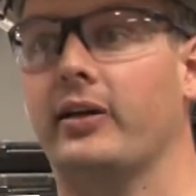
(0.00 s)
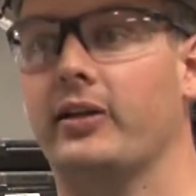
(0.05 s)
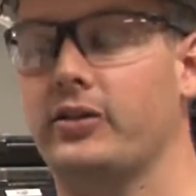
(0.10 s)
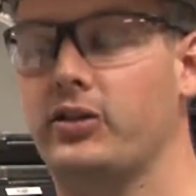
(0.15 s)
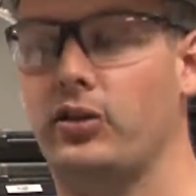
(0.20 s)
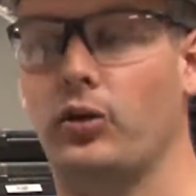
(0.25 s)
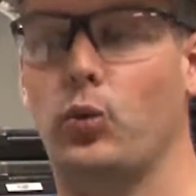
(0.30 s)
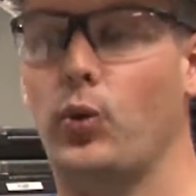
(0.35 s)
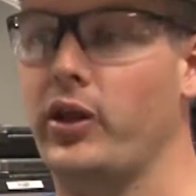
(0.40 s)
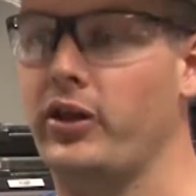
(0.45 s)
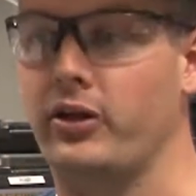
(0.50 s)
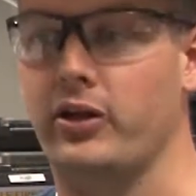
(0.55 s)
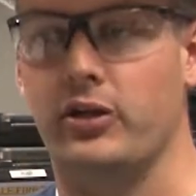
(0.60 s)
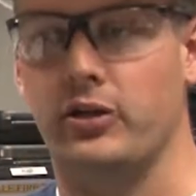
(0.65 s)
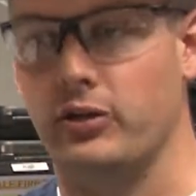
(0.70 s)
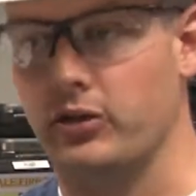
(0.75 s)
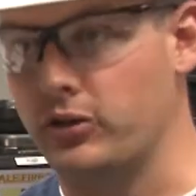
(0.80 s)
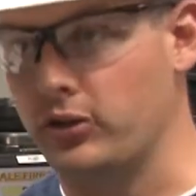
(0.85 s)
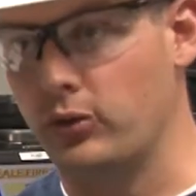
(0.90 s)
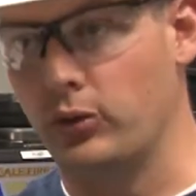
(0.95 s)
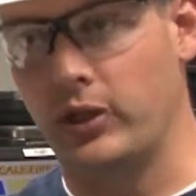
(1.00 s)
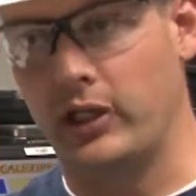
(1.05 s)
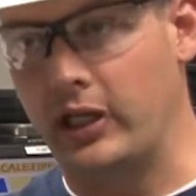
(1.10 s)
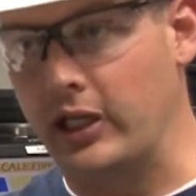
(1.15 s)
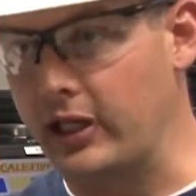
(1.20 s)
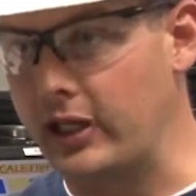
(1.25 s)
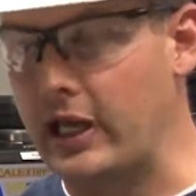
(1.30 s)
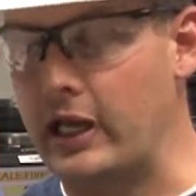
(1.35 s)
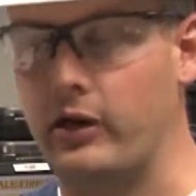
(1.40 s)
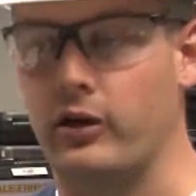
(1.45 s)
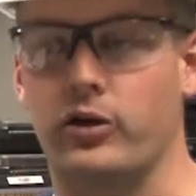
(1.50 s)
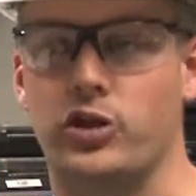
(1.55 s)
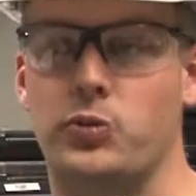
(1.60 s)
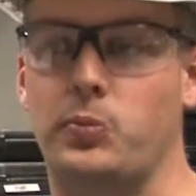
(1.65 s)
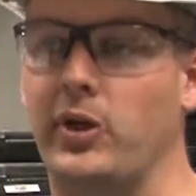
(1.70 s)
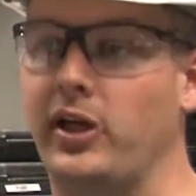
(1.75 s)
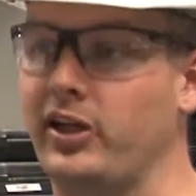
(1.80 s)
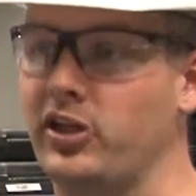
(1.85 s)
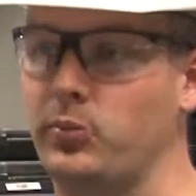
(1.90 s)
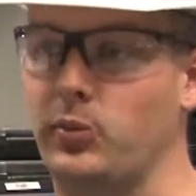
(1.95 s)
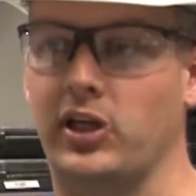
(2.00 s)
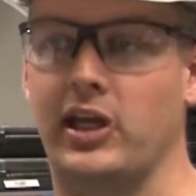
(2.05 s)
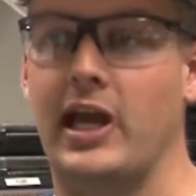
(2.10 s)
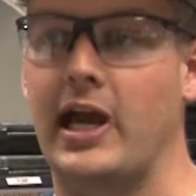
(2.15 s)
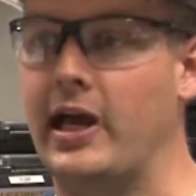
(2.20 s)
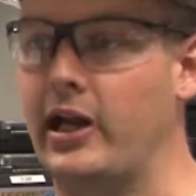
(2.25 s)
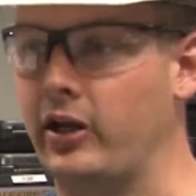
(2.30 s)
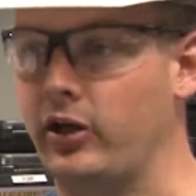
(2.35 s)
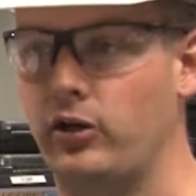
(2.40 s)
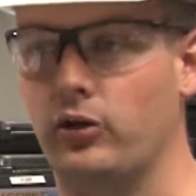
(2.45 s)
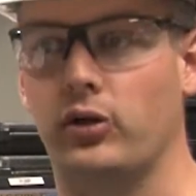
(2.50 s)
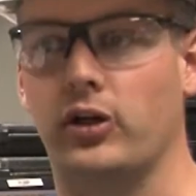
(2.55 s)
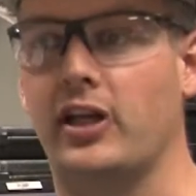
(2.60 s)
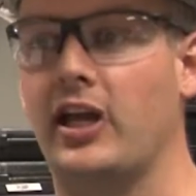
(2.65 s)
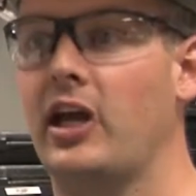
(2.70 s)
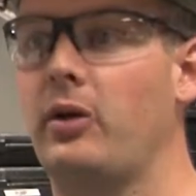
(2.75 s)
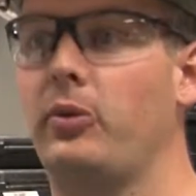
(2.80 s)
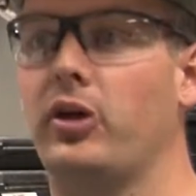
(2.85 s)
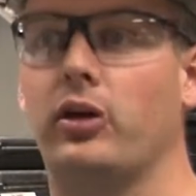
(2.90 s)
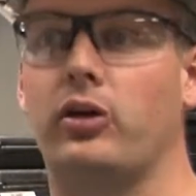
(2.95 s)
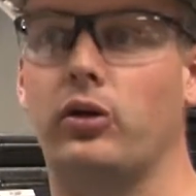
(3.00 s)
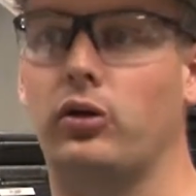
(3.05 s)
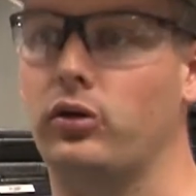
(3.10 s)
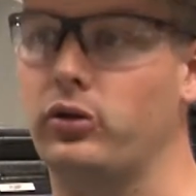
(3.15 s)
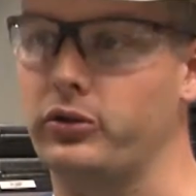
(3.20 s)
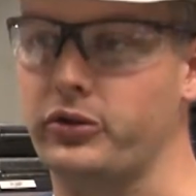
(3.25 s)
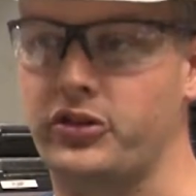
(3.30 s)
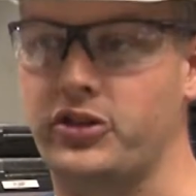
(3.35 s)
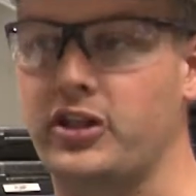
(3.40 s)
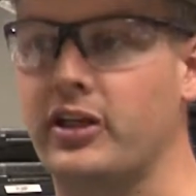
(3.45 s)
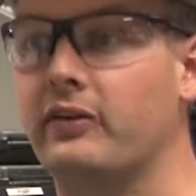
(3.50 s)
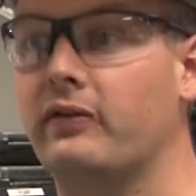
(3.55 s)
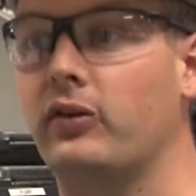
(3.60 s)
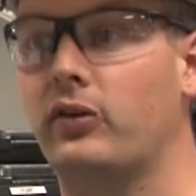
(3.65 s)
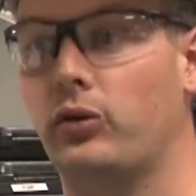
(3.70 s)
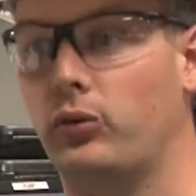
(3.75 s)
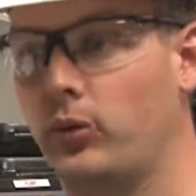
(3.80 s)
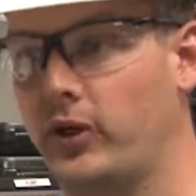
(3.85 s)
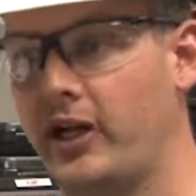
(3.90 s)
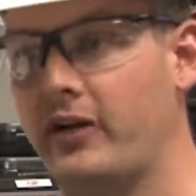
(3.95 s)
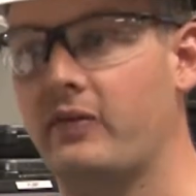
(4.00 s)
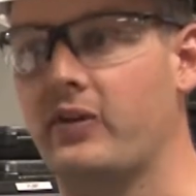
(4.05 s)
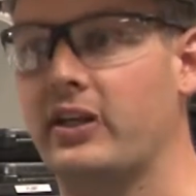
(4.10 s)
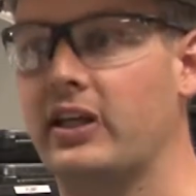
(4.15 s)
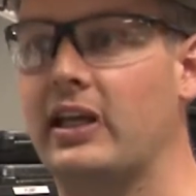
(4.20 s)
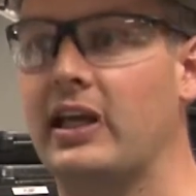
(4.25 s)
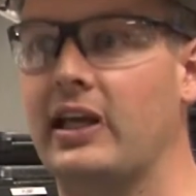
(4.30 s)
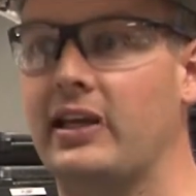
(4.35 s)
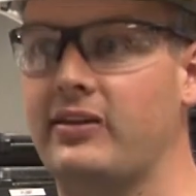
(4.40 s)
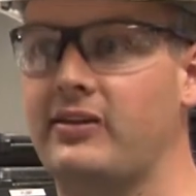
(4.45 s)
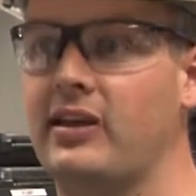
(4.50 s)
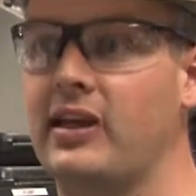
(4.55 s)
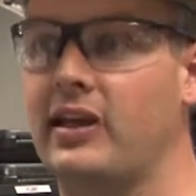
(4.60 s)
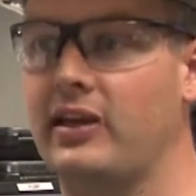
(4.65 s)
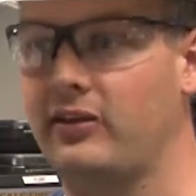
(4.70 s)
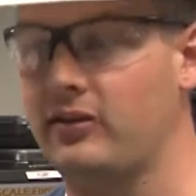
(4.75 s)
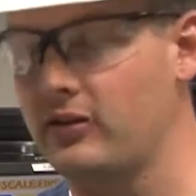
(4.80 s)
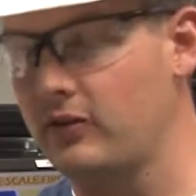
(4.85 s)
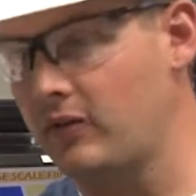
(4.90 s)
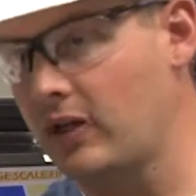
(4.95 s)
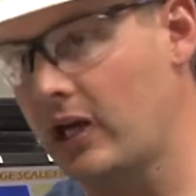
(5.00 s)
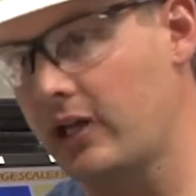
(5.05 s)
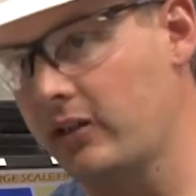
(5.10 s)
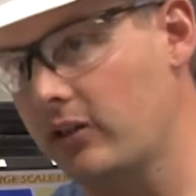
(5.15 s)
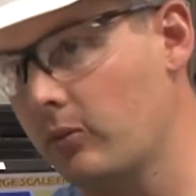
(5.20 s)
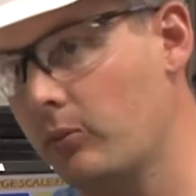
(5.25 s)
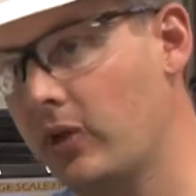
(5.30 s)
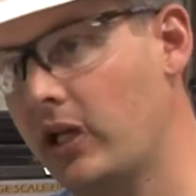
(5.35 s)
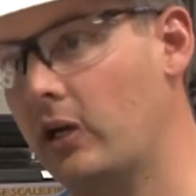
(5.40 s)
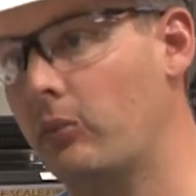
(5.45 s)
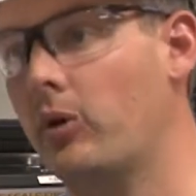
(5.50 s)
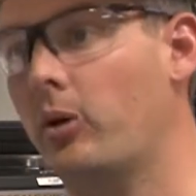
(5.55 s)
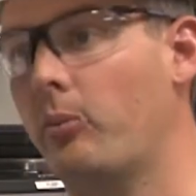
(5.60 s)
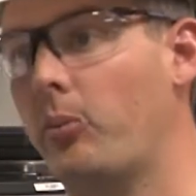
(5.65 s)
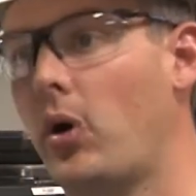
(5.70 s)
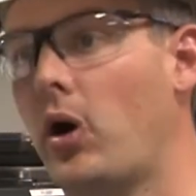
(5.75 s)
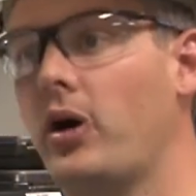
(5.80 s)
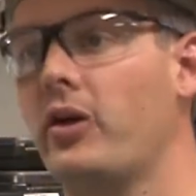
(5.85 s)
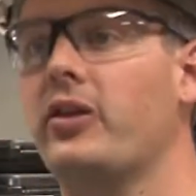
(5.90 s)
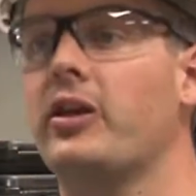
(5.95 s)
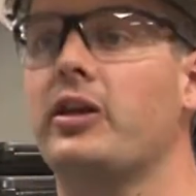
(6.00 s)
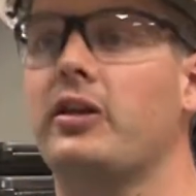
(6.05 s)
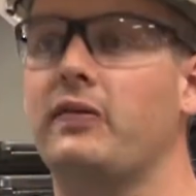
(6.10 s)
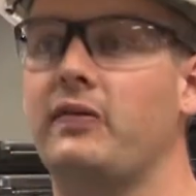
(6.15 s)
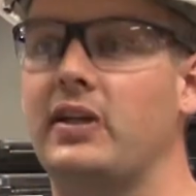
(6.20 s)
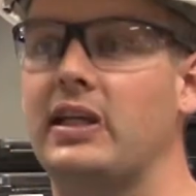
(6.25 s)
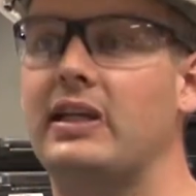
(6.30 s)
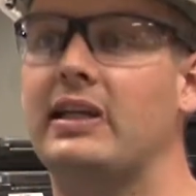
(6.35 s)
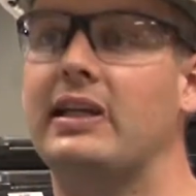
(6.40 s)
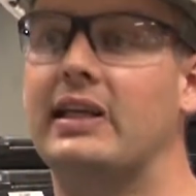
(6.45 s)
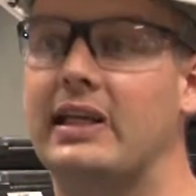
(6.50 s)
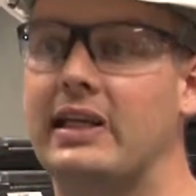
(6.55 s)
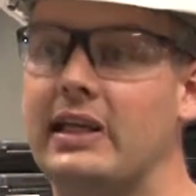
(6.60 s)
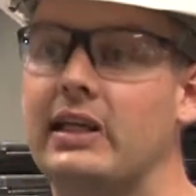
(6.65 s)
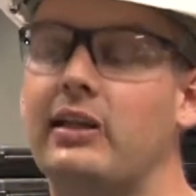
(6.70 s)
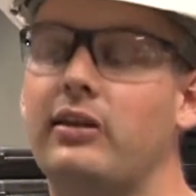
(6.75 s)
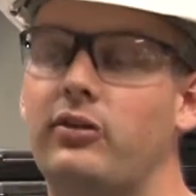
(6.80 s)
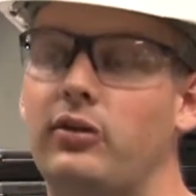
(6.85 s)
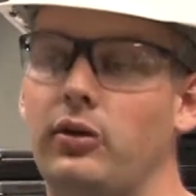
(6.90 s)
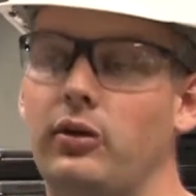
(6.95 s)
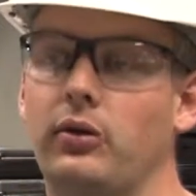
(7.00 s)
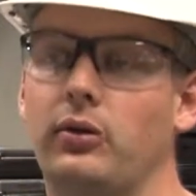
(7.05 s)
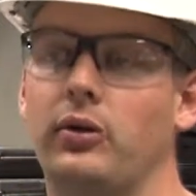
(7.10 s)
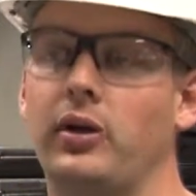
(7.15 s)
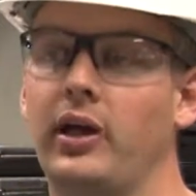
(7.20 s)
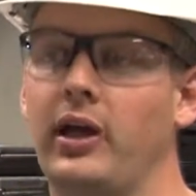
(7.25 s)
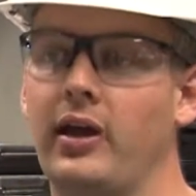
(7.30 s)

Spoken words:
So whether you're doing aerospace, mechanical, chemical, civil, whatever the case is, you've got the minimum bar that you need to get into,